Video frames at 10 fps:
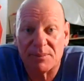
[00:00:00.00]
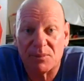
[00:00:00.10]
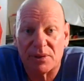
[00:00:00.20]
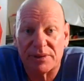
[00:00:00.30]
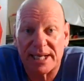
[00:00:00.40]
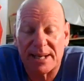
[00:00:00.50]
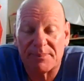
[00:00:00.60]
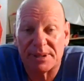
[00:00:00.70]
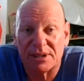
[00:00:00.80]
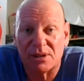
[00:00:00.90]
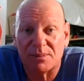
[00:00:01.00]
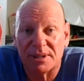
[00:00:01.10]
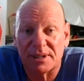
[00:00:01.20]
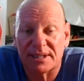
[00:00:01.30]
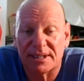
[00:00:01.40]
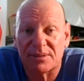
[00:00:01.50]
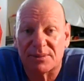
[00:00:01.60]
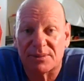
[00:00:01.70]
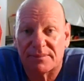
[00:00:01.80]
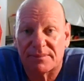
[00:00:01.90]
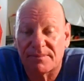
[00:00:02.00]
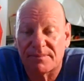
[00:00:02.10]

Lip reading: and we're more than happy to help and assist with it.